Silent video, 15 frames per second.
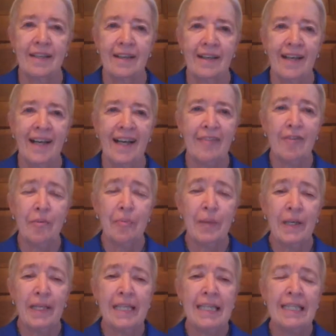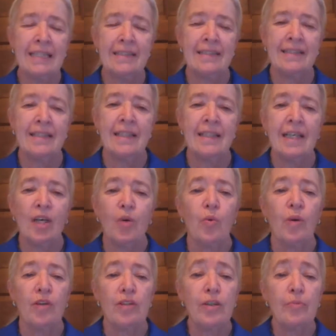Hi, everybody.
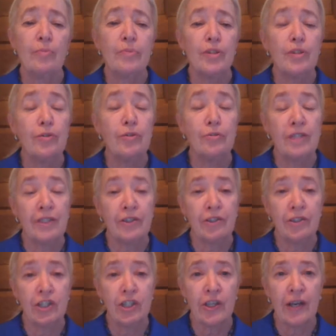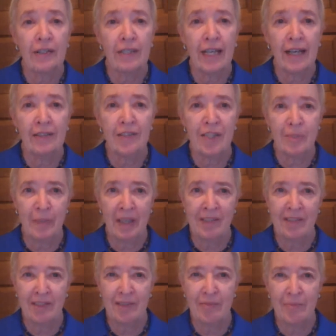Welcome to Literature Out Loud,
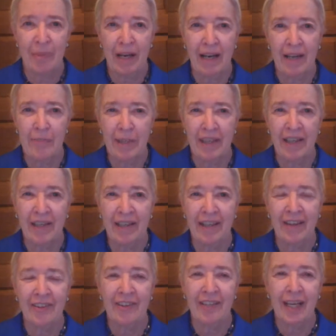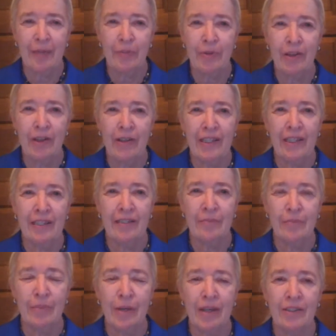sponsored by Pitkin County Library and
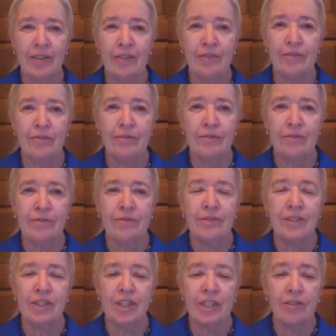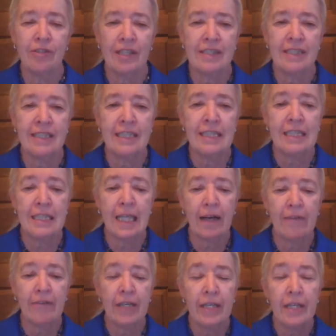brought to you through the generosity
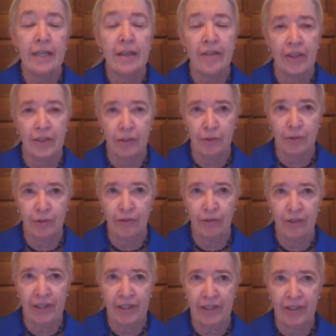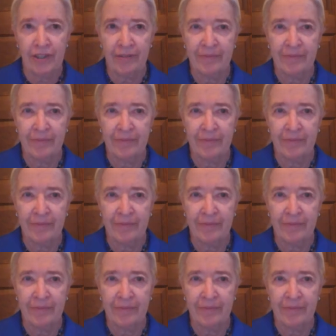of Thunder River Theater.